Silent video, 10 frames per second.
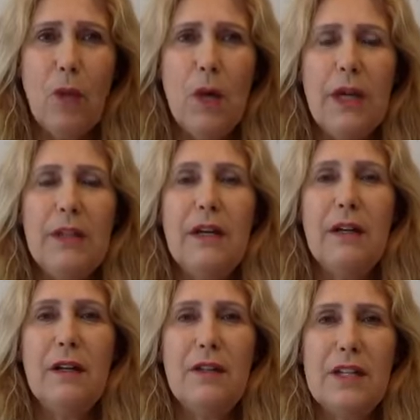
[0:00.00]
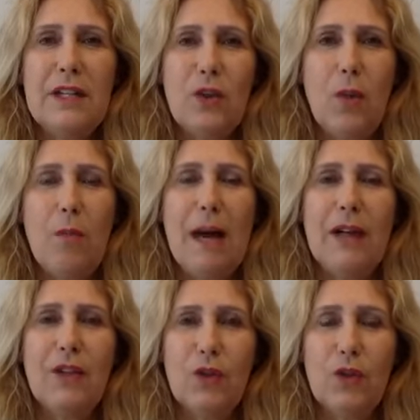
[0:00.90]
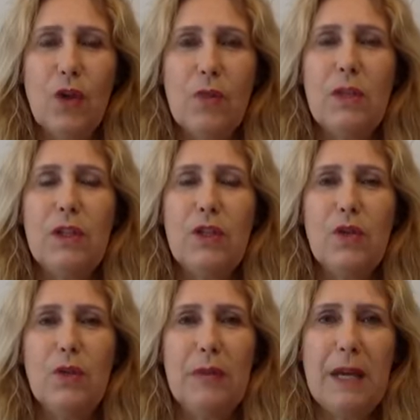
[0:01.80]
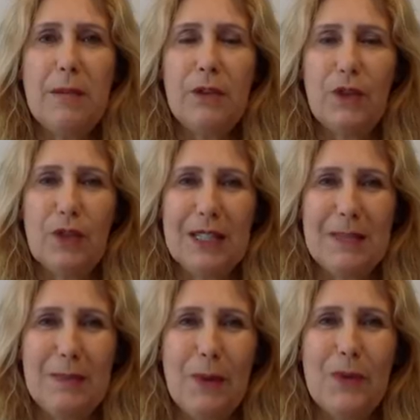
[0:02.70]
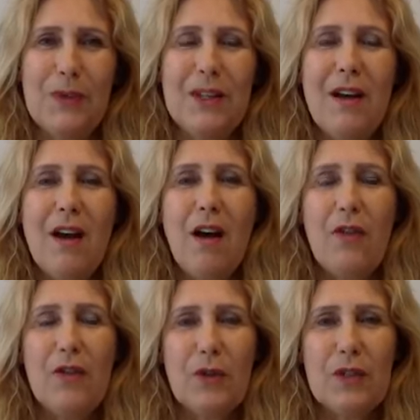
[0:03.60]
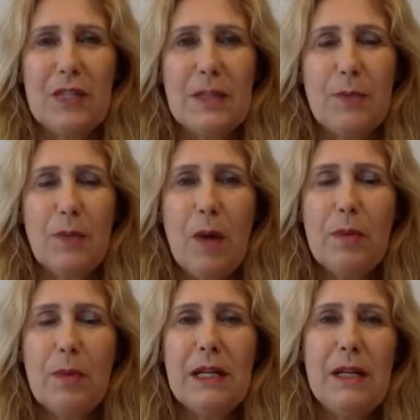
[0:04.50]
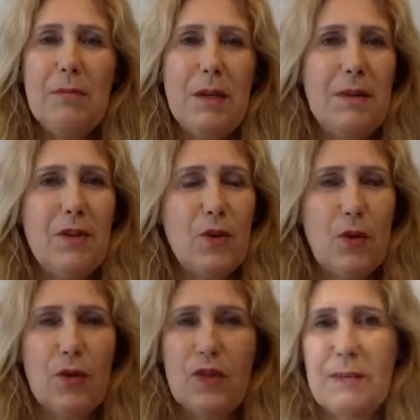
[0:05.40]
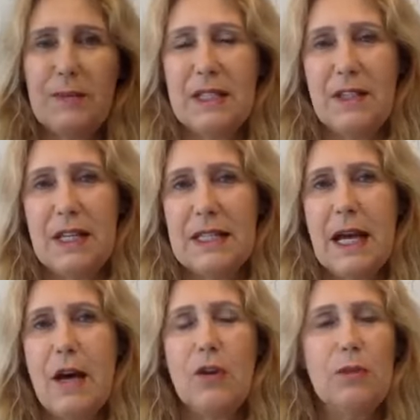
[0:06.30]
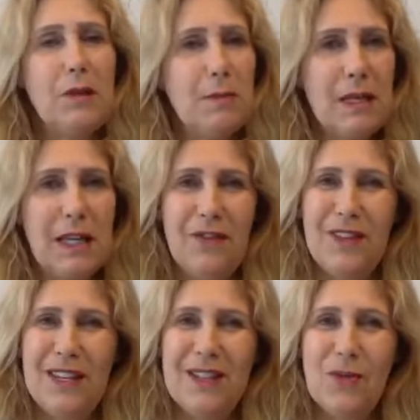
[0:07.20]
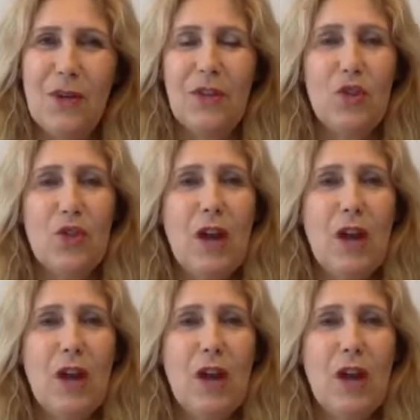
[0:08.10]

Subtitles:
when things go back to normal, you'll be able to dispose of those things properly, maybe throw some things out, maybe give things away to